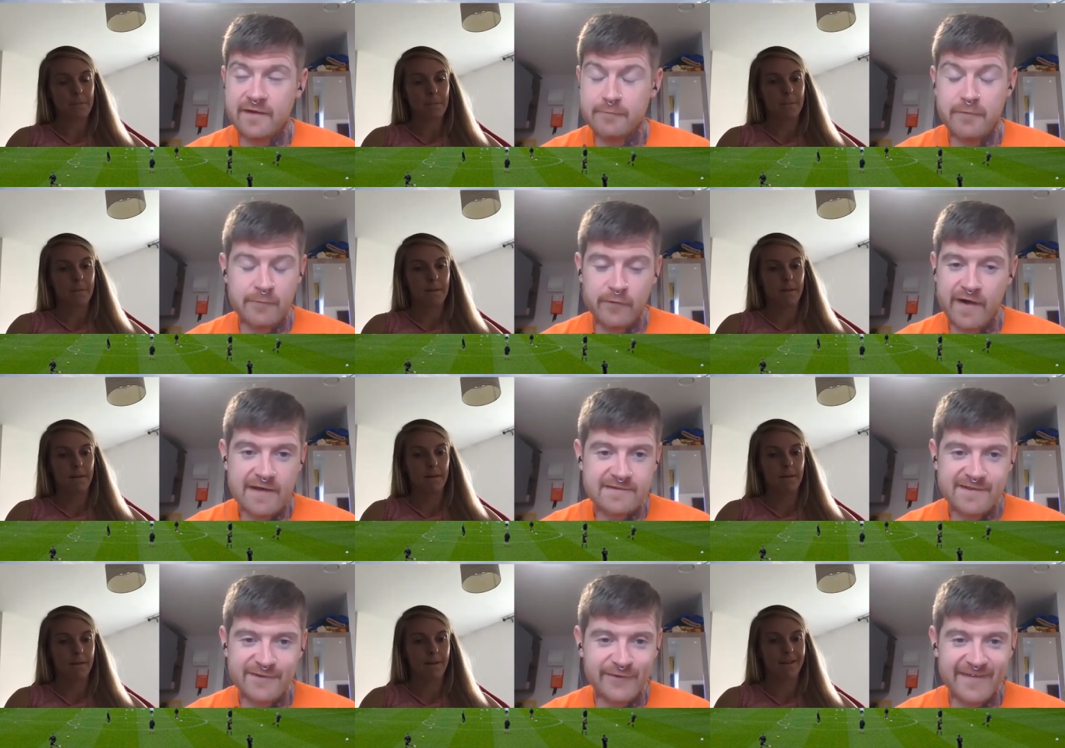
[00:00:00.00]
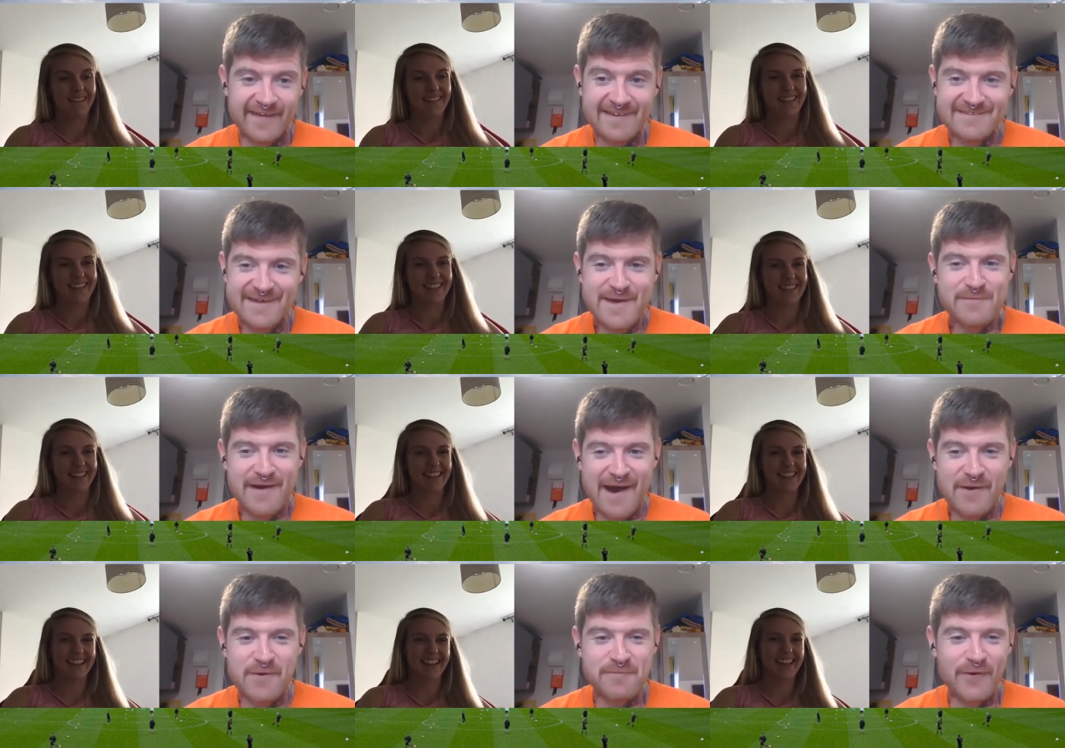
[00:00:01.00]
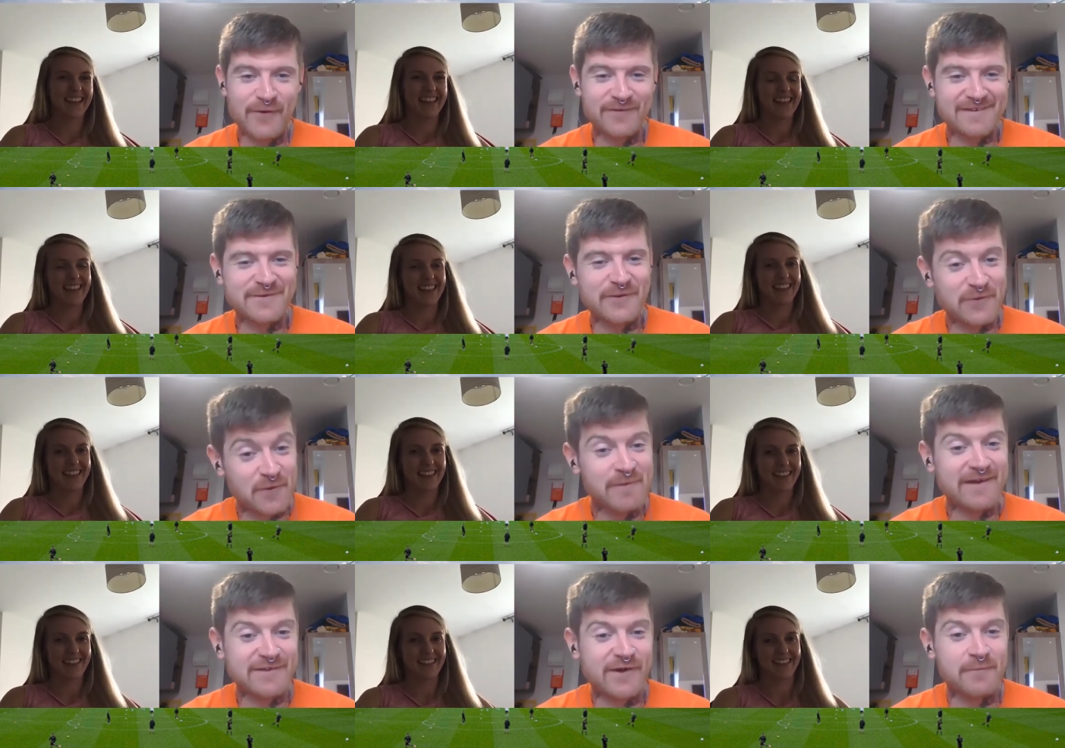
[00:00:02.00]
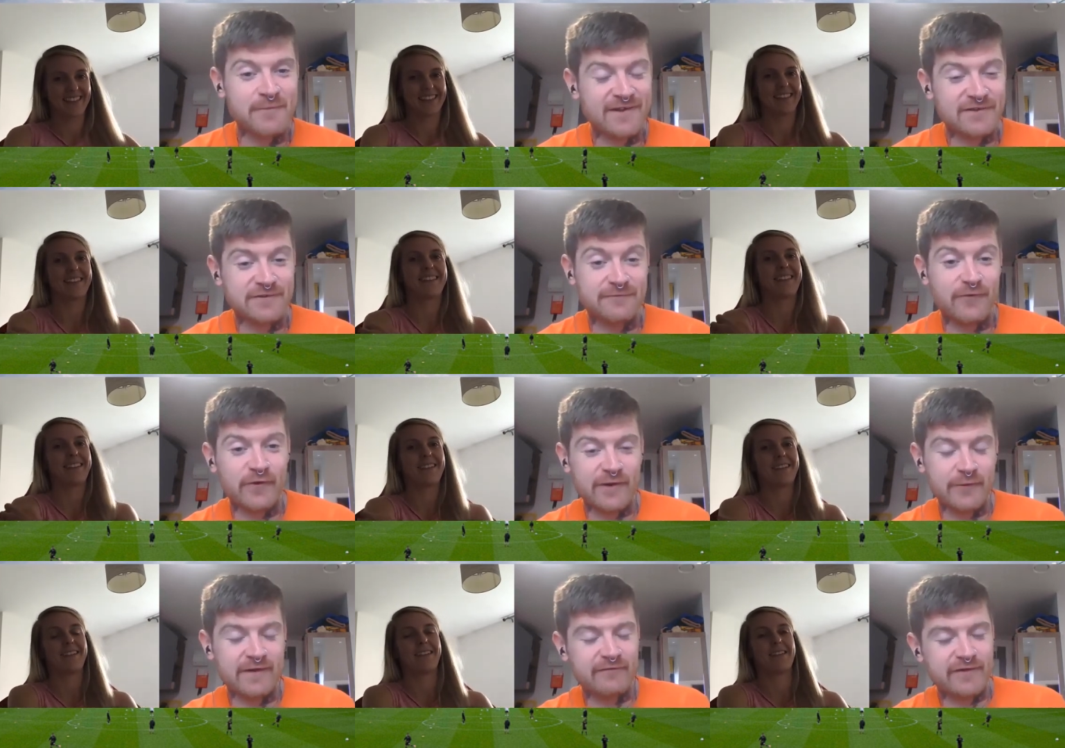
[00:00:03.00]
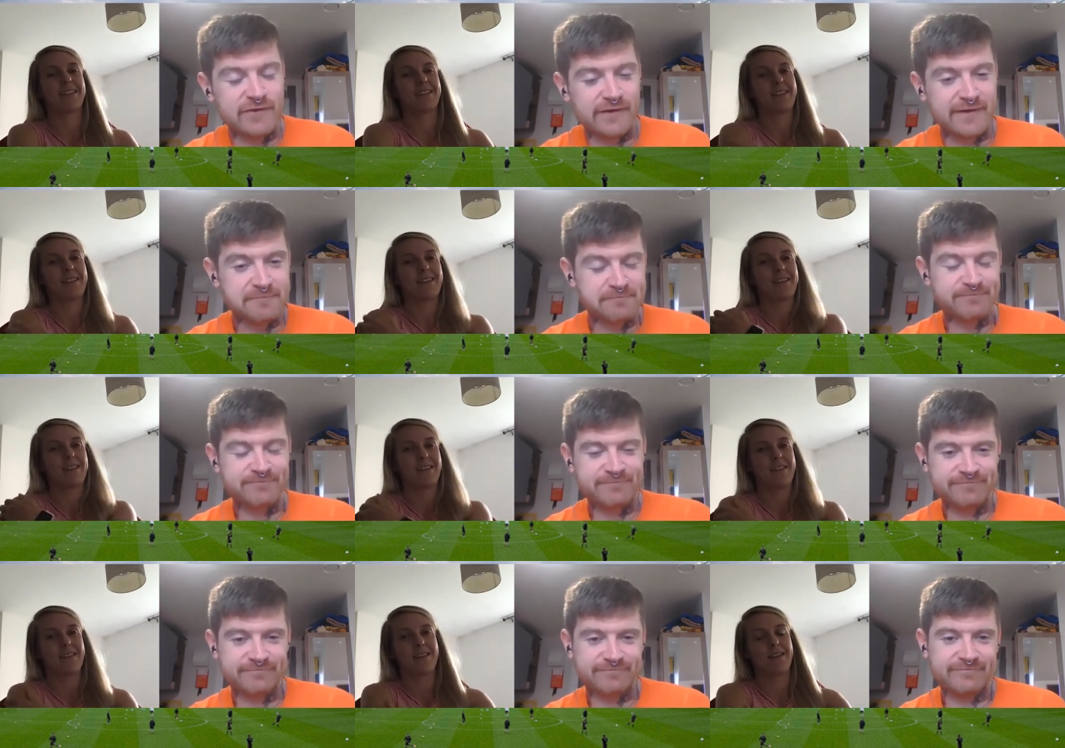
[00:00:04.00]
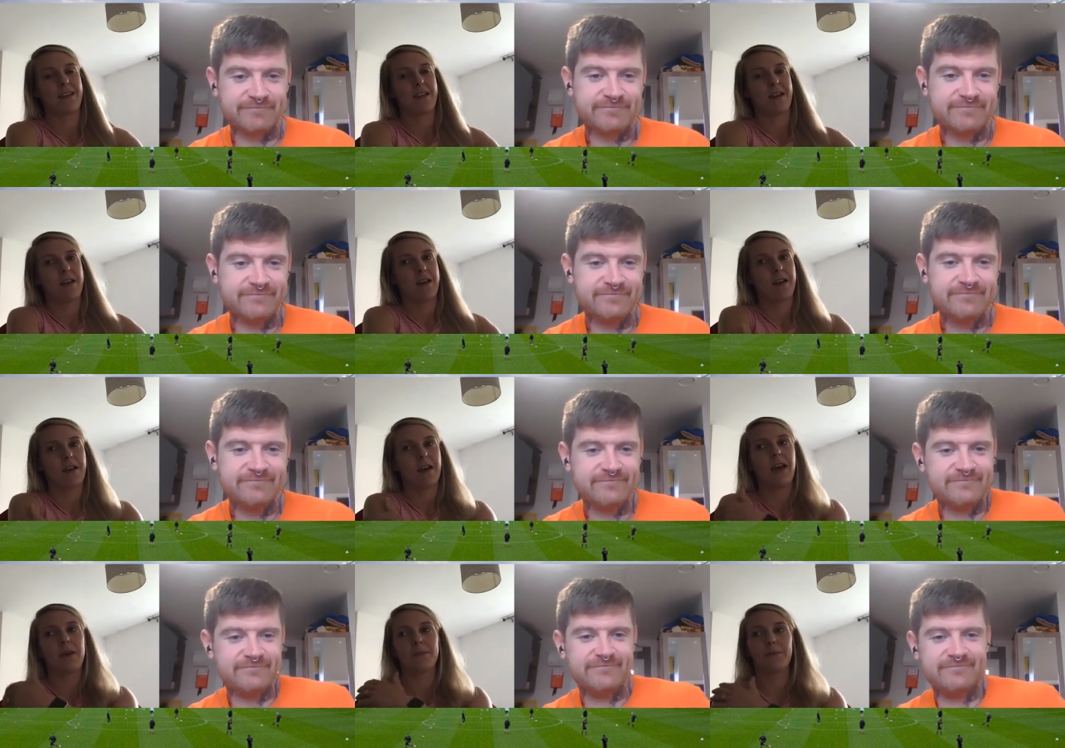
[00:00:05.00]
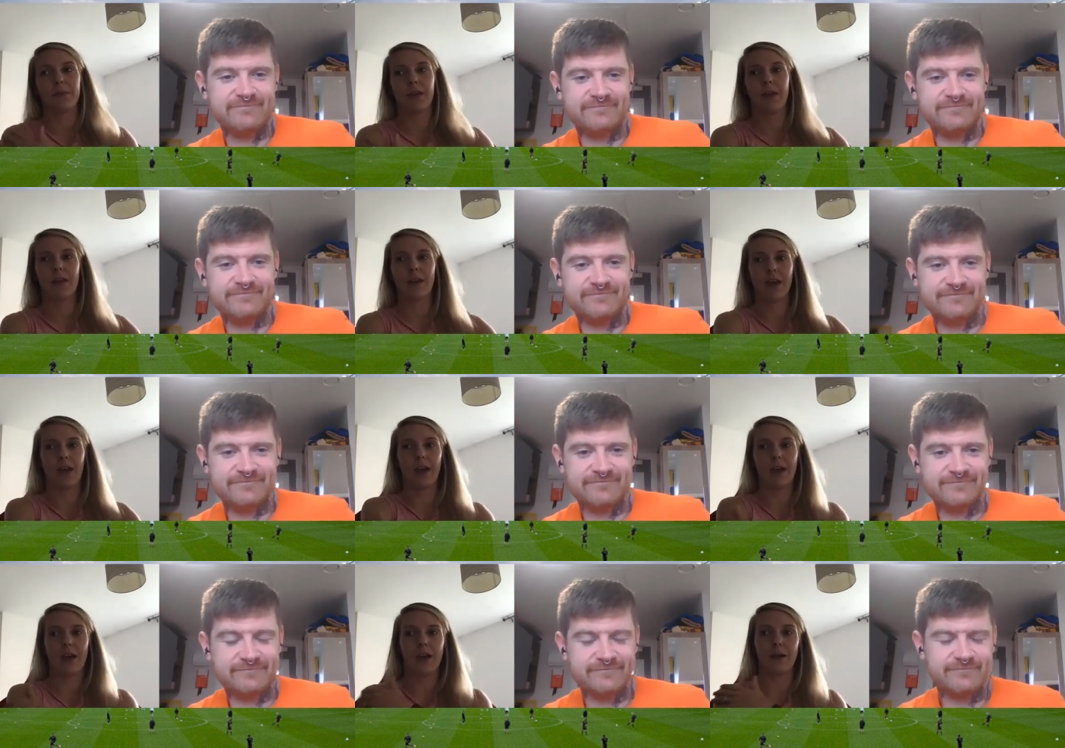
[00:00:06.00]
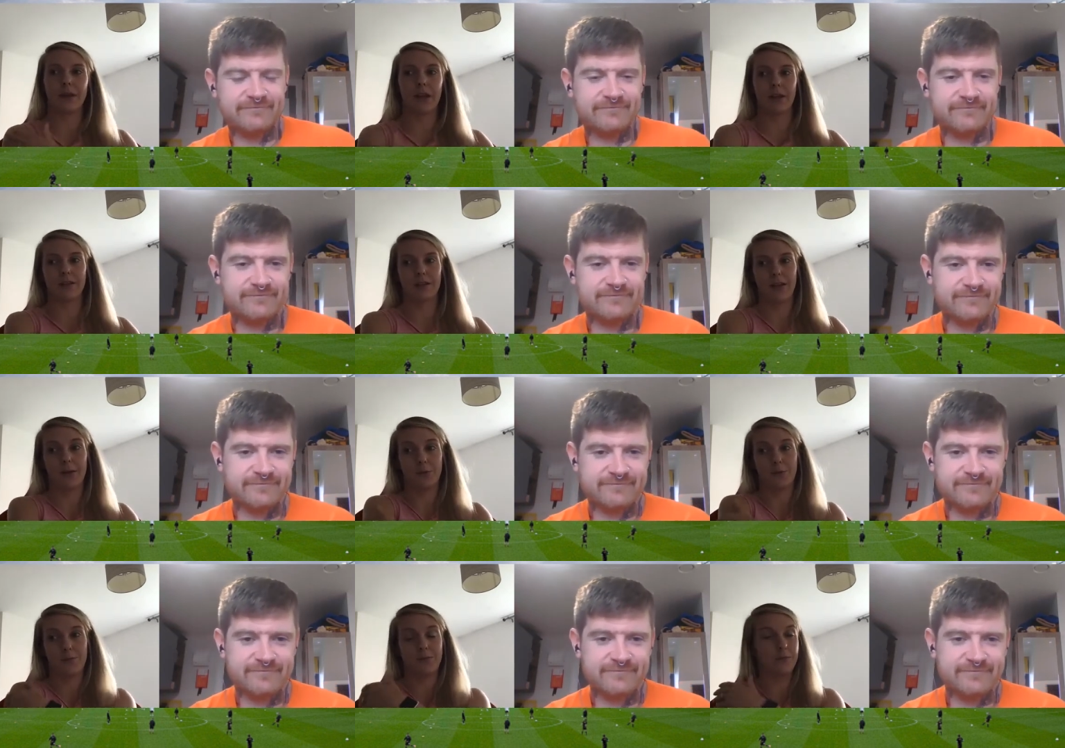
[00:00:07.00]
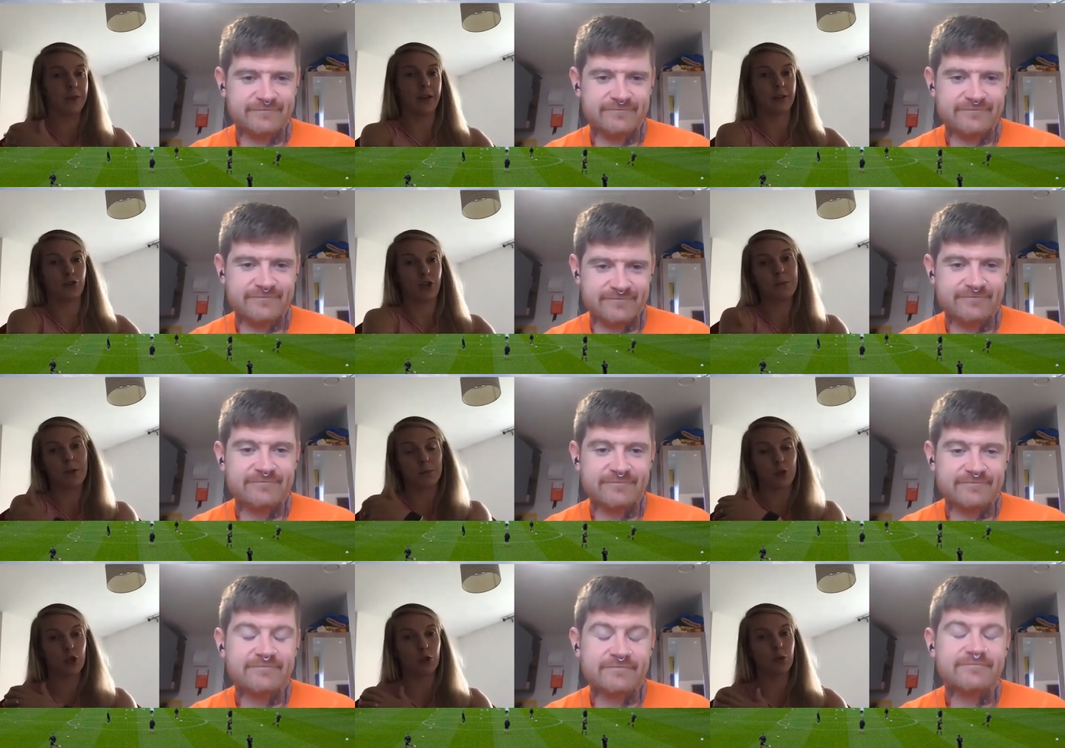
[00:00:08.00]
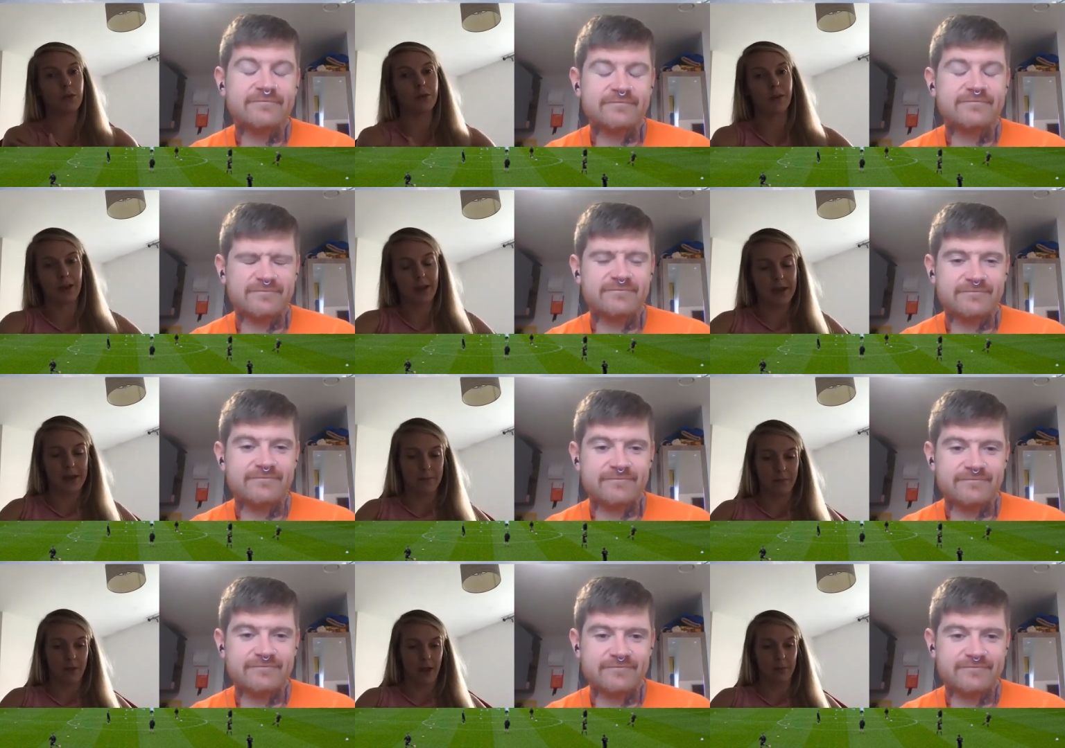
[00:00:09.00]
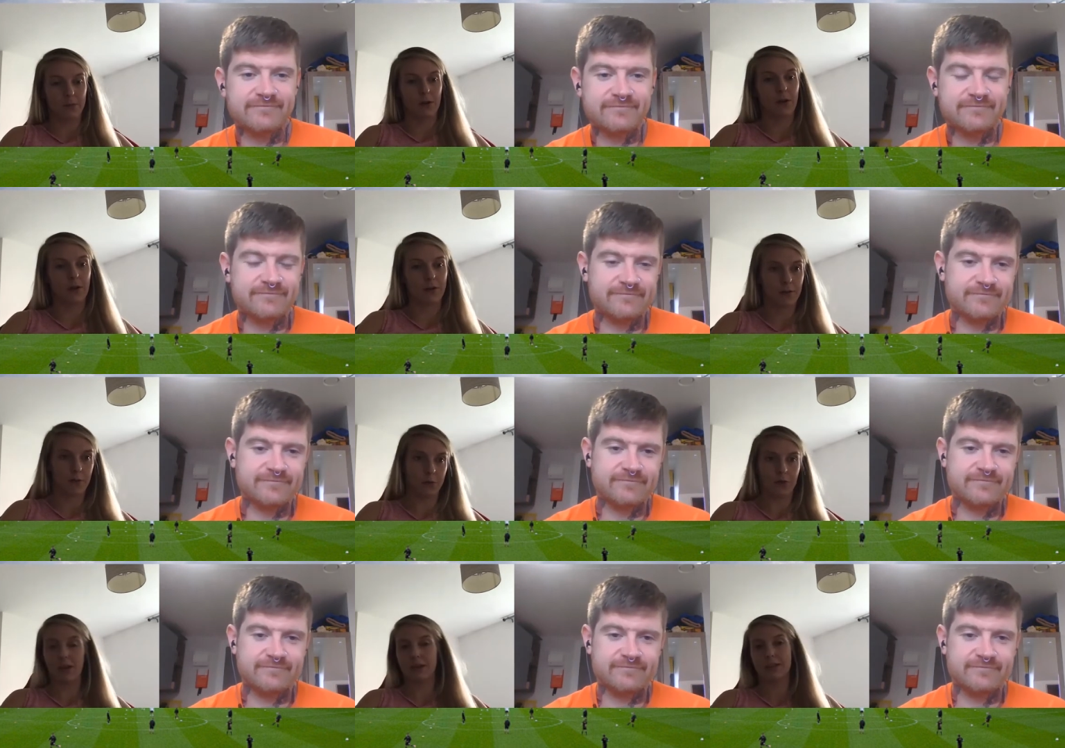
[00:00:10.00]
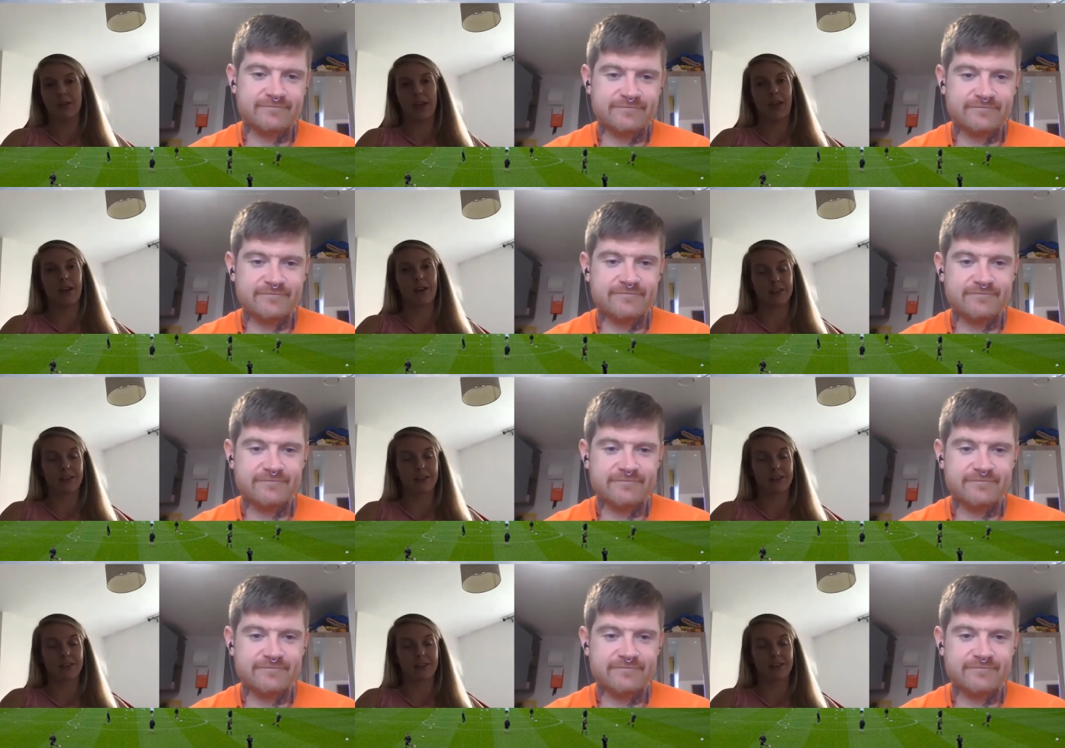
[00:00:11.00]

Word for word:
Speaker 1: here, but I'm going to ask it nonetheless. But how important is going to a major competition for you individually?
Speaker 2: Um, I mean, it would be a dream come true. Um, I'm not going to sit here and